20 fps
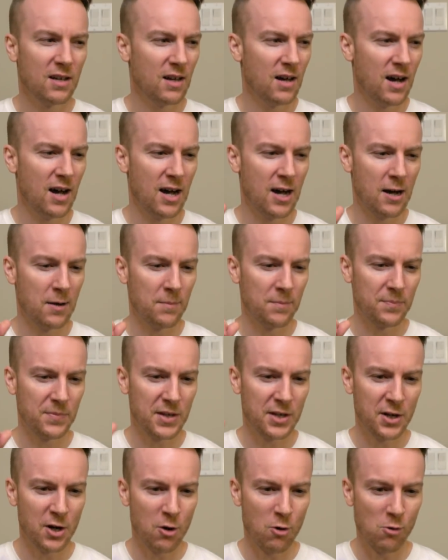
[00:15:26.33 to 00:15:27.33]

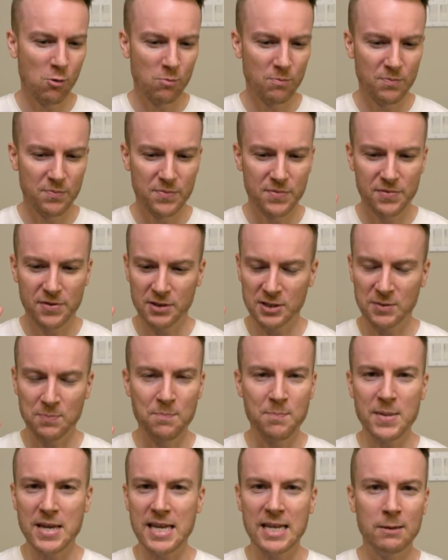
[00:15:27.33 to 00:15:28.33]
You know, there's
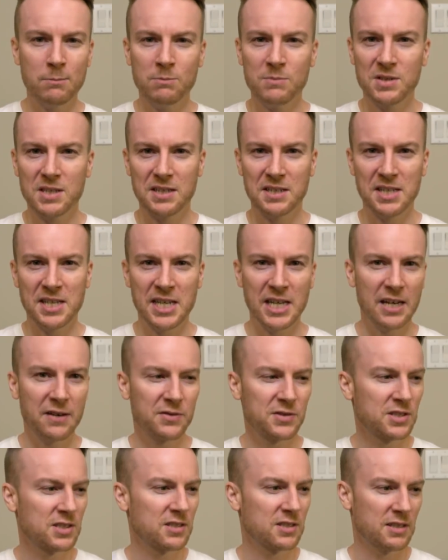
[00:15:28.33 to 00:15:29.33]
memes and
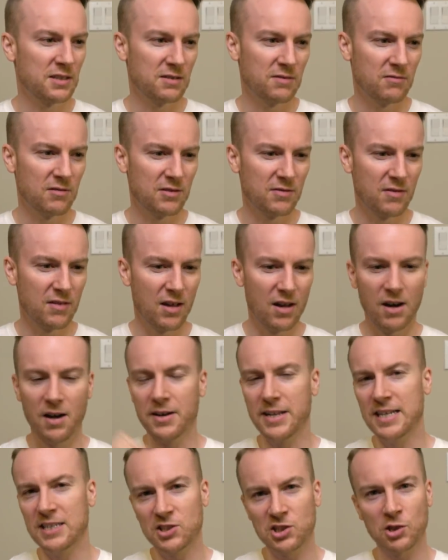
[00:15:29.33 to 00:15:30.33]
GIFs and
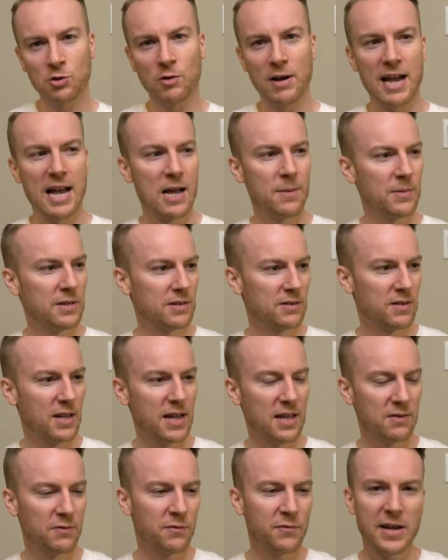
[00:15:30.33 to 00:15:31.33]
on Instagram
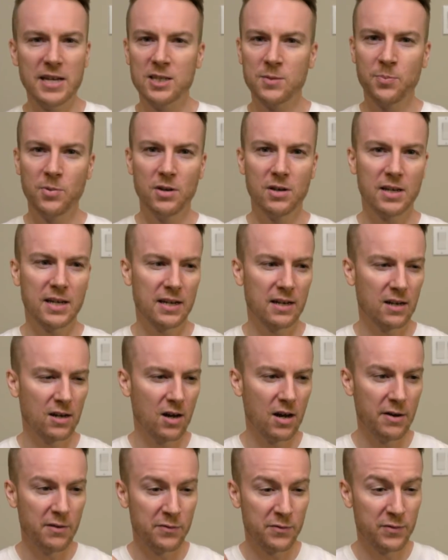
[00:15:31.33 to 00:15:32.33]
and Facebook and
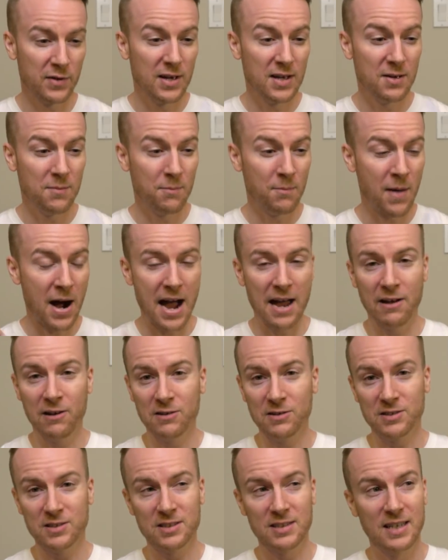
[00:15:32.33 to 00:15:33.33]
of
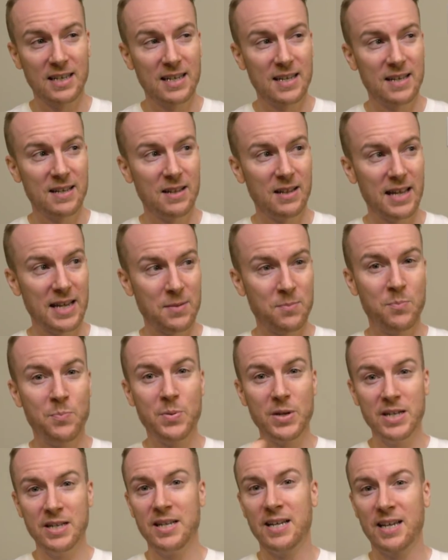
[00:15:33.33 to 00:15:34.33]
Miles like
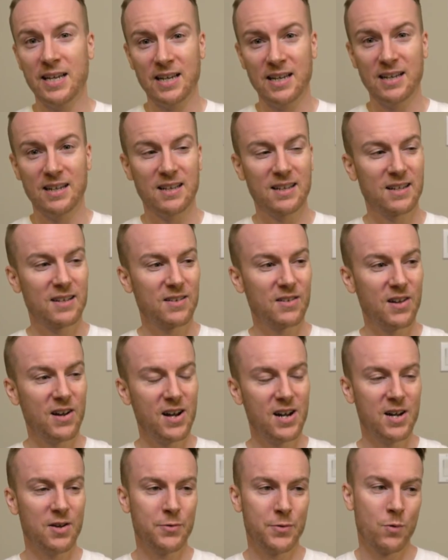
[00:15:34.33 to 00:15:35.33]
beating
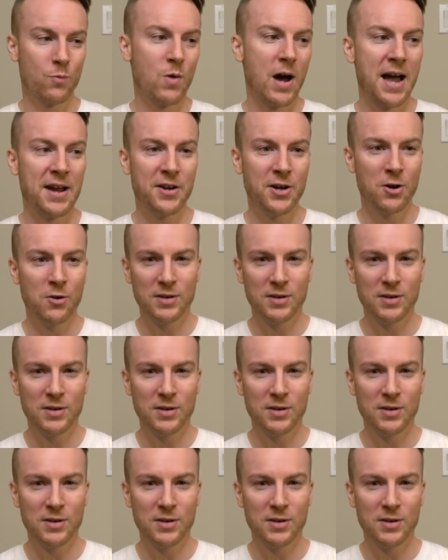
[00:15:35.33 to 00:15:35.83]
the Rhino.